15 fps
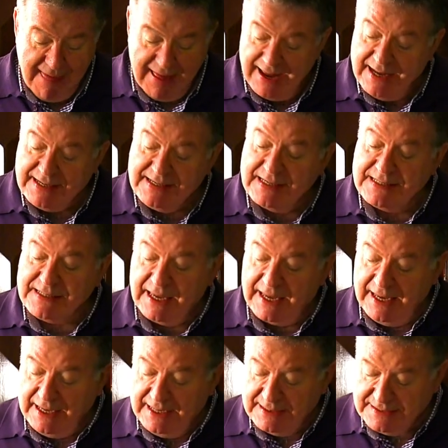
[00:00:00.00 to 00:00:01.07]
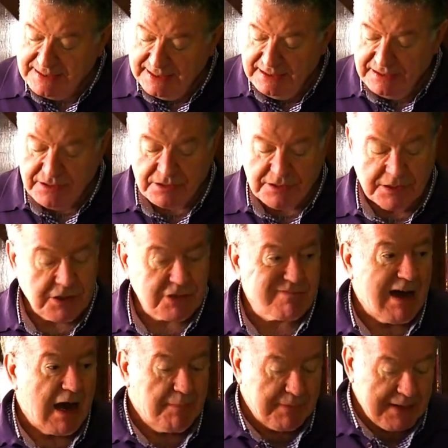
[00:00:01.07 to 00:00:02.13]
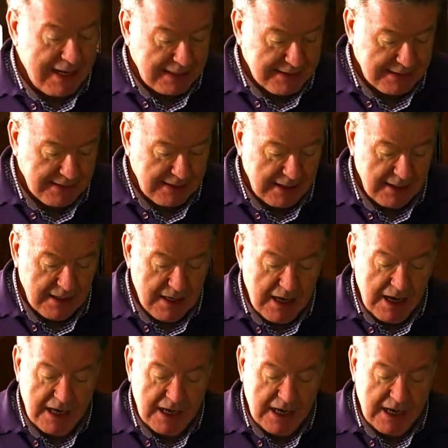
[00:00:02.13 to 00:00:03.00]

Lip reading: it is easy to describe Kastner